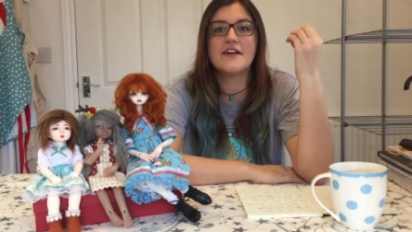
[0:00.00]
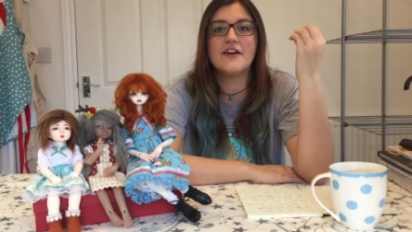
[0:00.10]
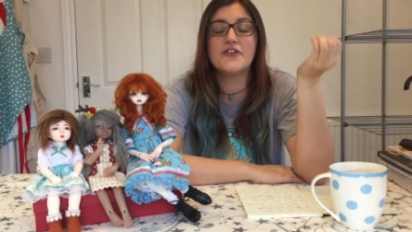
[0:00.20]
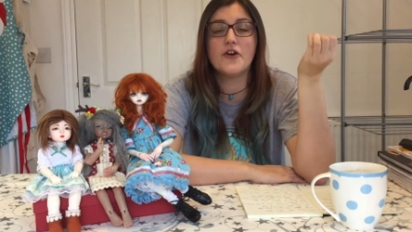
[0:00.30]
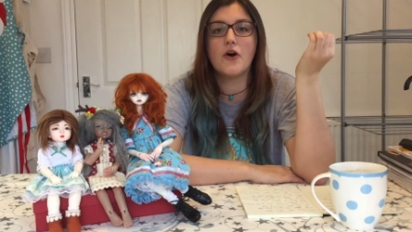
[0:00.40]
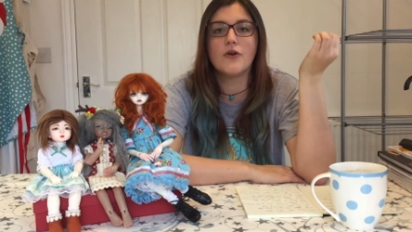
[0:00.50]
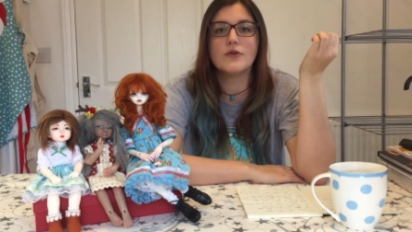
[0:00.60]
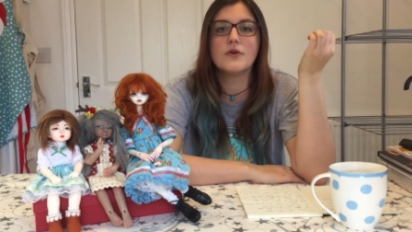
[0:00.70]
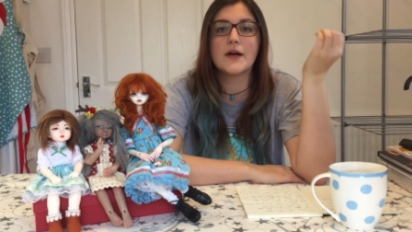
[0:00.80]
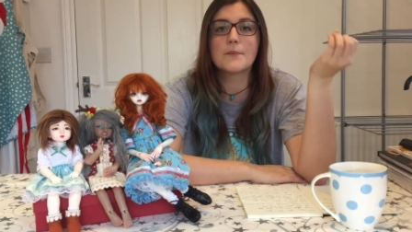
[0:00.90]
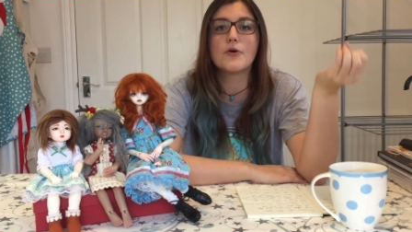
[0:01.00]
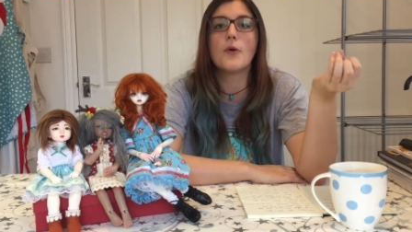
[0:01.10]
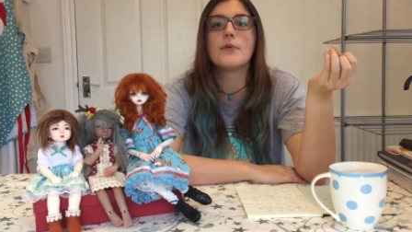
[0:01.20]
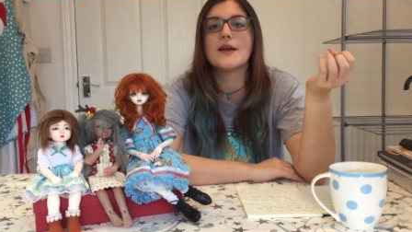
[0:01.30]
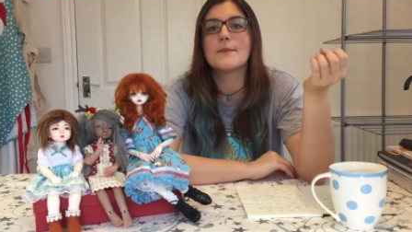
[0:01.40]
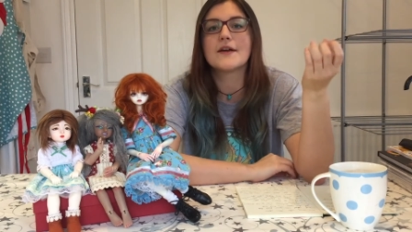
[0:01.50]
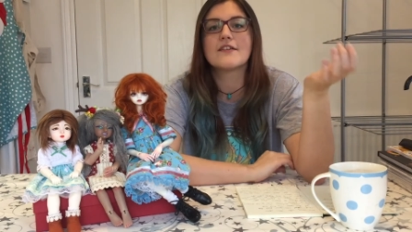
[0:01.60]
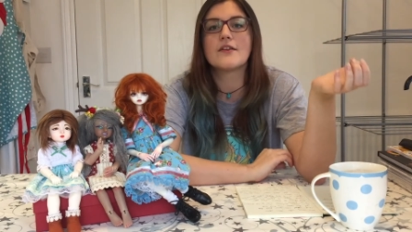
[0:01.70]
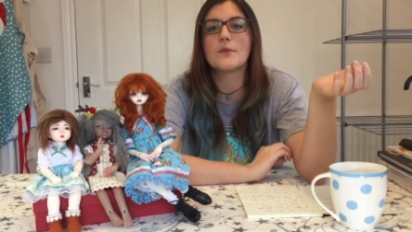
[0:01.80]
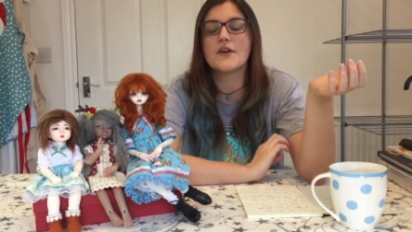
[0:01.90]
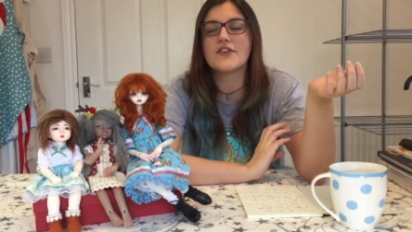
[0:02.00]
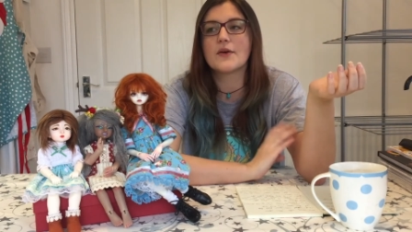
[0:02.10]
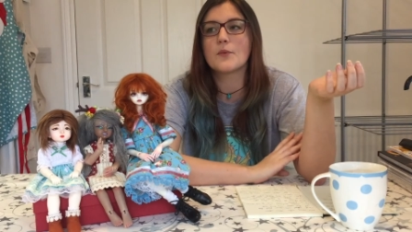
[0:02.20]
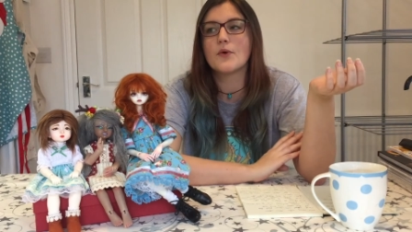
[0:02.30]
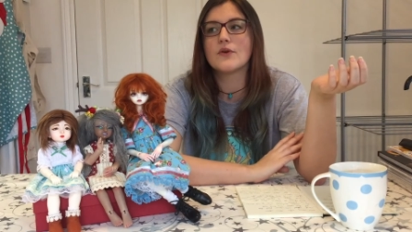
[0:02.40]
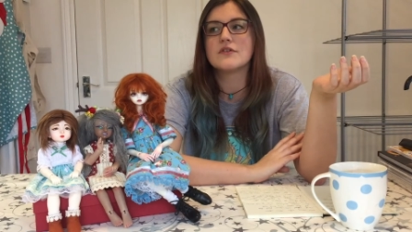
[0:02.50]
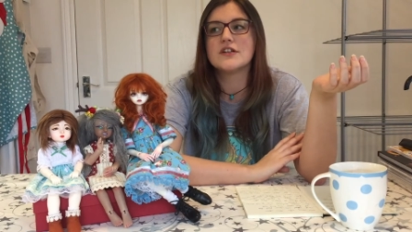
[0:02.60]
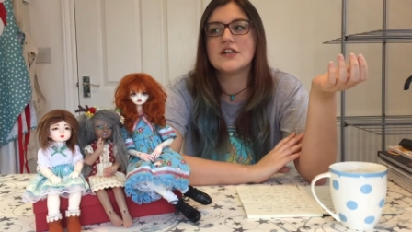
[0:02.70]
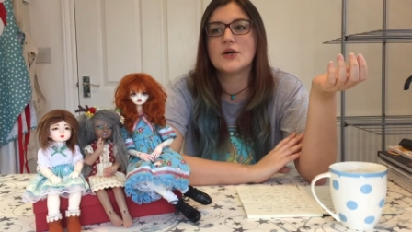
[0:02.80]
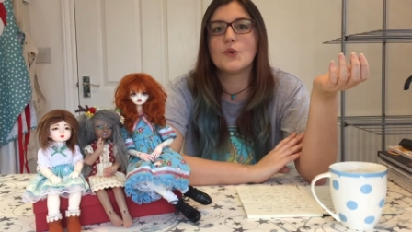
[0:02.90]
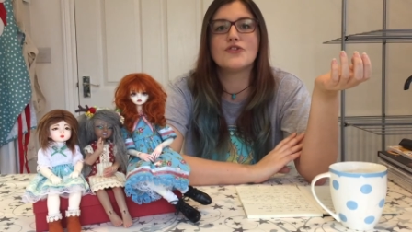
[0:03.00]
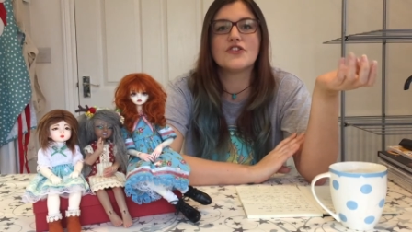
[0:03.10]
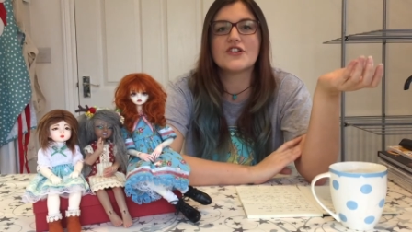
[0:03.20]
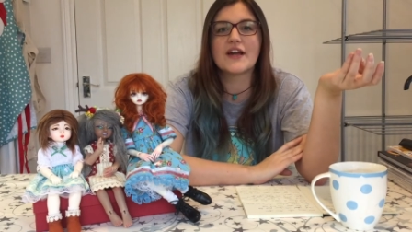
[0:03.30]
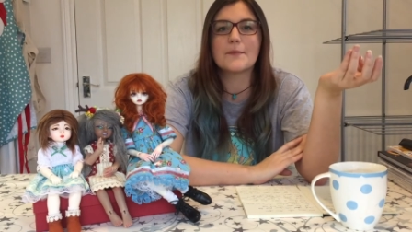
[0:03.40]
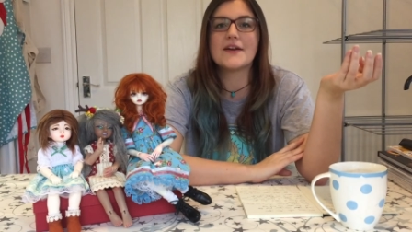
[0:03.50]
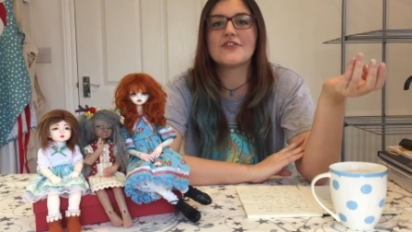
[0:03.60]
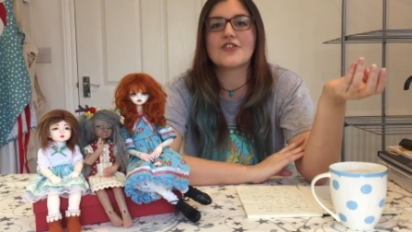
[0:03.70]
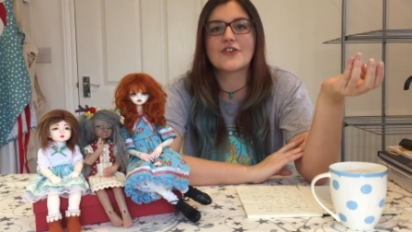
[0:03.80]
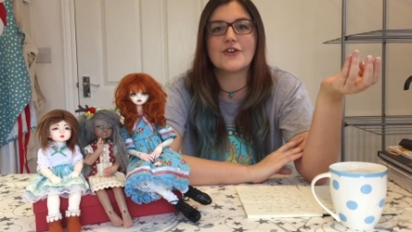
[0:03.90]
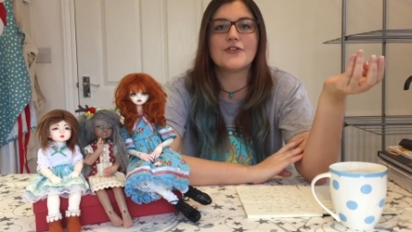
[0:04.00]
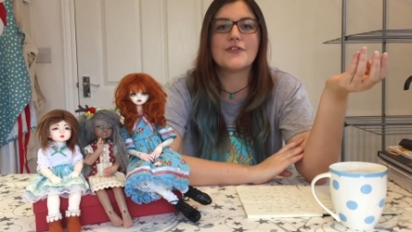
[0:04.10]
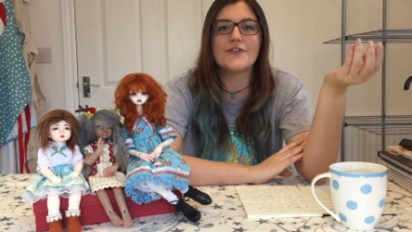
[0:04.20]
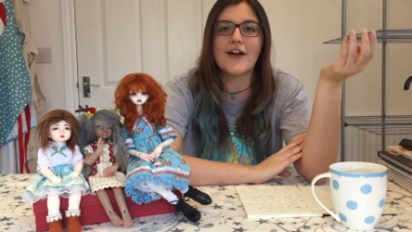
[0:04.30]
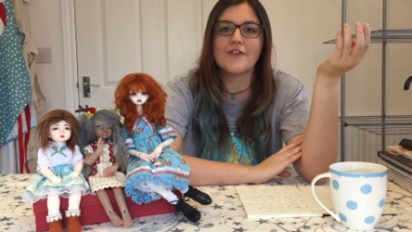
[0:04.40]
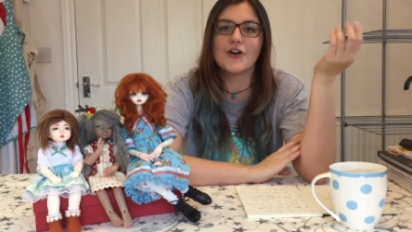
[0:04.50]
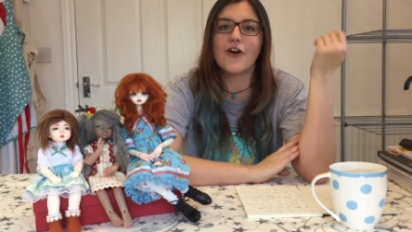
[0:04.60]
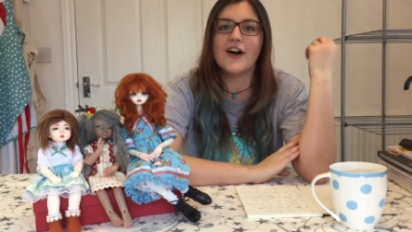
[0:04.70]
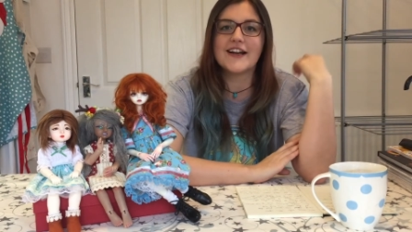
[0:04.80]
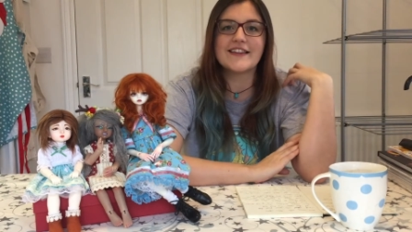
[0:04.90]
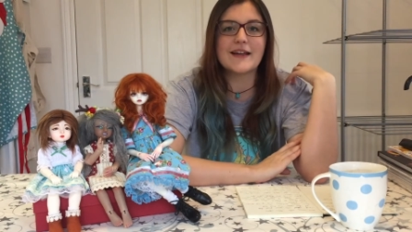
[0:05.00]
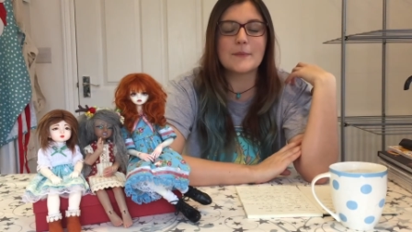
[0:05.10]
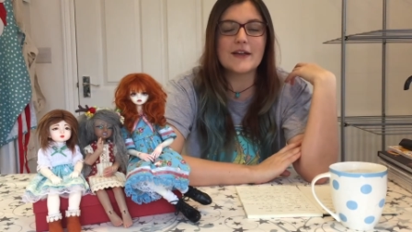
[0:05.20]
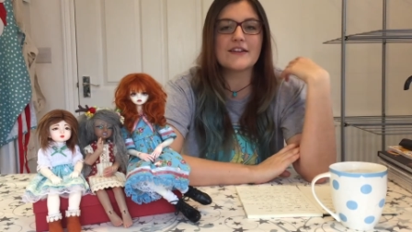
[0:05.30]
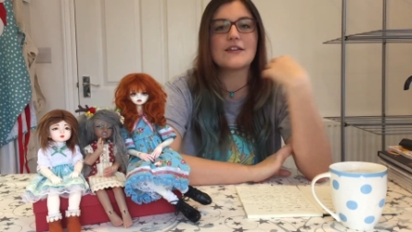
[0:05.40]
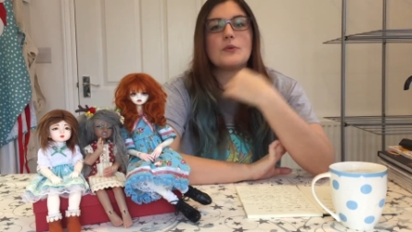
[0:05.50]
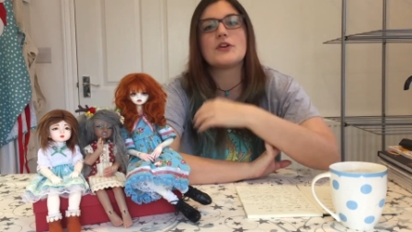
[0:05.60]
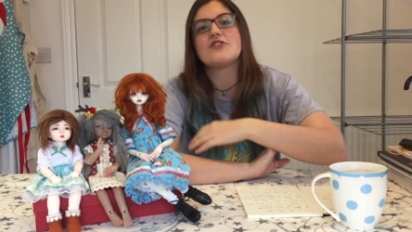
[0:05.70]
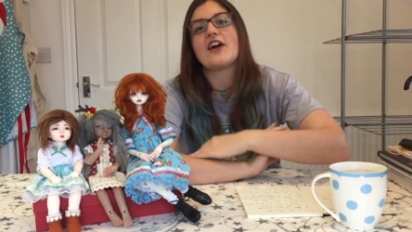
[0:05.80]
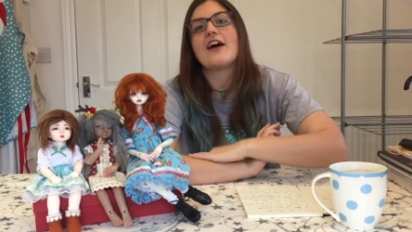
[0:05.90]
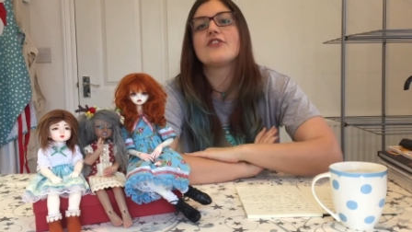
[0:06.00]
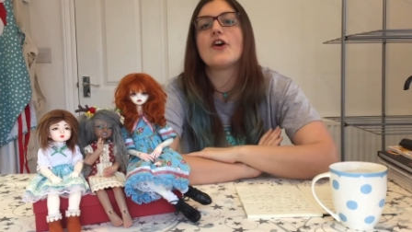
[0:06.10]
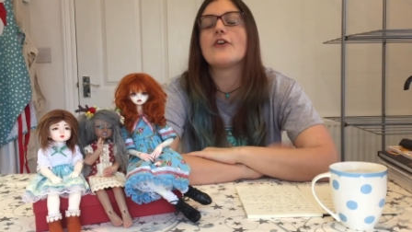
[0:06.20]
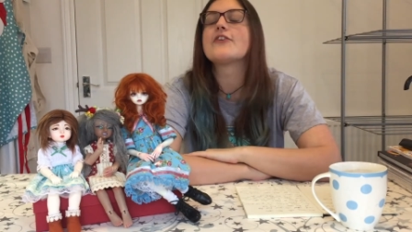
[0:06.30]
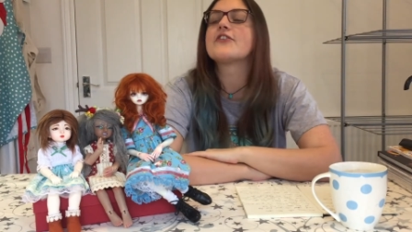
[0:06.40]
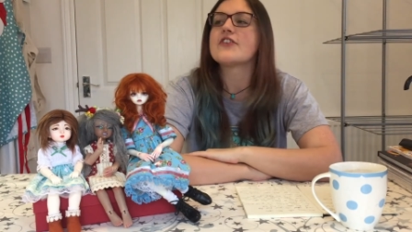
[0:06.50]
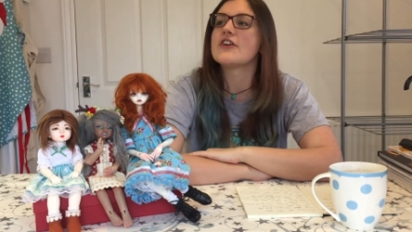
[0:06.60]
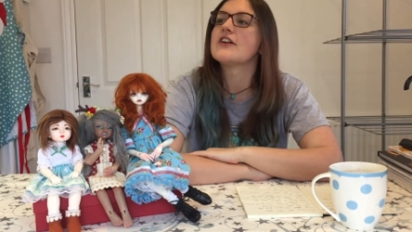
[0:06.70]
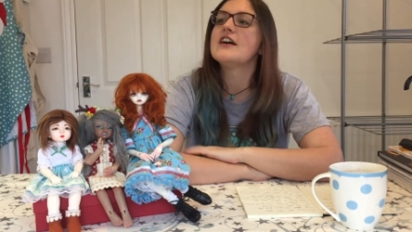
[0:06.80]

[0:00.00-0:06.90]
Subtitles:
a doll like properly, because otherwise like what what do you take pictures of if you haven't got anything but you still want to chat dolls? So